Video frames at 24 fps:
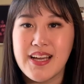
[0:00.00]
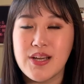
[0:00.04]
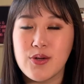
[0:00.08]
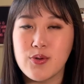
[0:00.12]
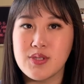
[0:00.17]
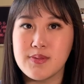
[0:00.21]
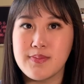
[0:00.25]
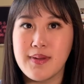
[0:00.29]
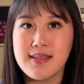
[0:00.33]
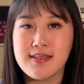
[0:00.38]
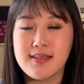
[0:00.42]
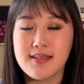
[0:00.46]

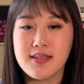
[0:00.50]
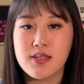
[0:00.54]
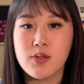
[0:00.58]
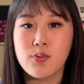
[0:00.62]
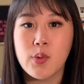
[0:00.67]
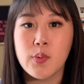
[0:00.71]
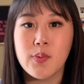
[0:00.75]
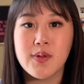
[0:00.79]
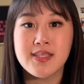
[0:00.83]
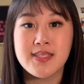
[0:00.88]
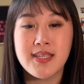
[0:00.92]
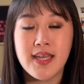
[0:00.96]
Was basically
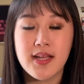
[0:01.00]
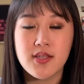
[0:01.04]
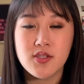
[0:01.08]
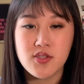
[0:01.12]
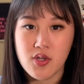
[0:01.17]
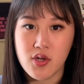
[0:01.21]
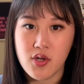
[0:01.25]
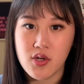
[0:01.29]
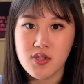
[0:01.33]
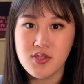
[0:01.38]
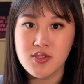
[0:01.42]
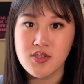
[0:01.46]
we would take
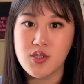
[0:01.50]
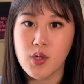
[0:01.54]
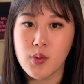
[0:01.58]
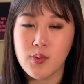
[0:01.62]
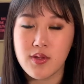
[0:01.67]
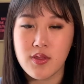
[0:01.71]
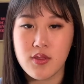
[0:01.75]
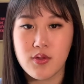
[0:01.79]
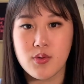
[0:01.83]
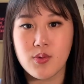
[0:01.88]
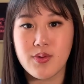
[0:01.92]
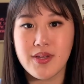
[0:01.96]
turns
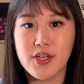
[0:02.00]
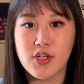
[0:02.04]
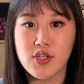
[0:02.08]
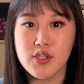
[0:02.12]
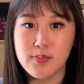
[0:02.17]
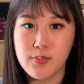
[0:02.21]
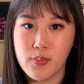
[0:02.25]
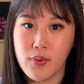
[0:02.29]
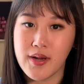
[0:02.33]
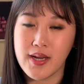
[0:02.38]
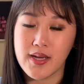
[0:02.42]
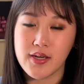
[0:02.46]
going through
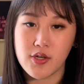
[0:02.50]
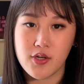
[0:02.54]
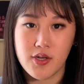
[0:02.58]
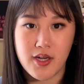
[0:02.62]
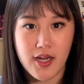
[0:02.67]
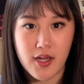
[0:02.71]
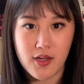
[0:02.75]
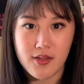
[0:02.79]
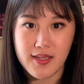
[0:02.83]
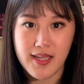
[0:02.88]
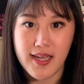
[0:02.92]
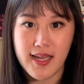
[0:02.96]
each point in our
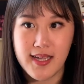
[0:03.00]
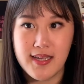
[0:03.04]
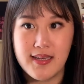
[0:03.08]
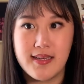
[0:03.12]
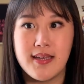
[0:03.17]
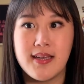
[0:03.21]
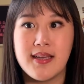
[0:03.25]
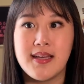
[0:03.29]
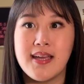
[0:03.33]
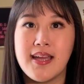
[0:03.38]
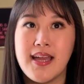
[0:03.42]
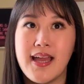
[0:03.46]

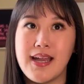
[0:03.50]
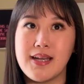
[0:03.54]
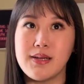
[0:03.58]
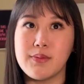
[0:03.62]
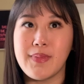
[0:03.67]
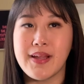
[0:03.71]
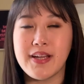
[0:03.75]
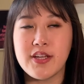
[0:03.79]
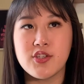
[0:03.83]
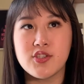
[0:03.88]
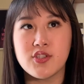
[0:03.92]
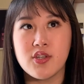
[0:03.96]
outline and
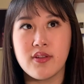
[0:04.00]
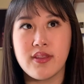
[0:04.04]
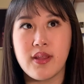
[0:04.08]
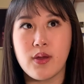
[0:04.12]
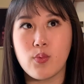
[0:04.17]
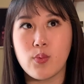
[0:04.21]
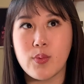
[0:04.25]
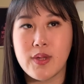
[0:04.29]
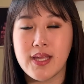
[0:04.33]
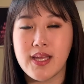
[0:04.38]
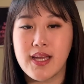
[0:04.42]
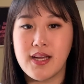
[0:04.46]
making sure
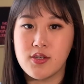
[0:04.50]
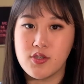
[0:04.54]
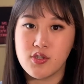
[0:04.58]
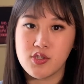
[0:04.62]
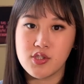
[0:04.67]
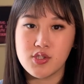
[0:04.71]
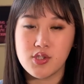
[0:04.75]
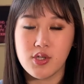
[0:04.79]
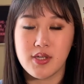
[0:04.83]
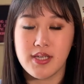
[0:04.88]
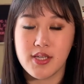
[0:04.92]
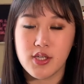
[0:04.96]
that we
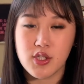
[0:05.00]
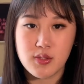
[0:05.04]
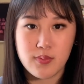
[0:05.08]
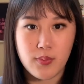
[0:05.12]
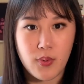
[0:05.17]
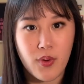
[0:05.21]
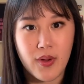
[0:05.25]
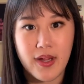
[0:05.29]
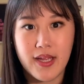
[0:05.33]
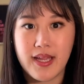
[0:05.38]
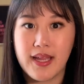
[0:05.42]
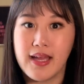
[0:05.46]
understood each
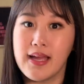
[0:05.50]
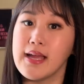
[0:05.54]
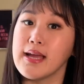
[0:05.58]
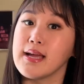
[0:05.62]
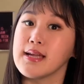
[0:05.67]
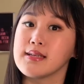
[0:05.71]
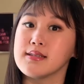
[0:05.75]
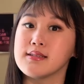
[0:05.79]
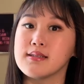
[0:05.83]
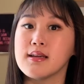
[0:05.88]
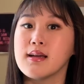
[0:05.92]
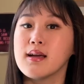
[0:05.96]
point
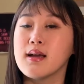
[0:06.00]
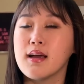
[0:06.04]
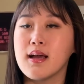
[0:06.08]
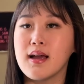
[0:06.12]
and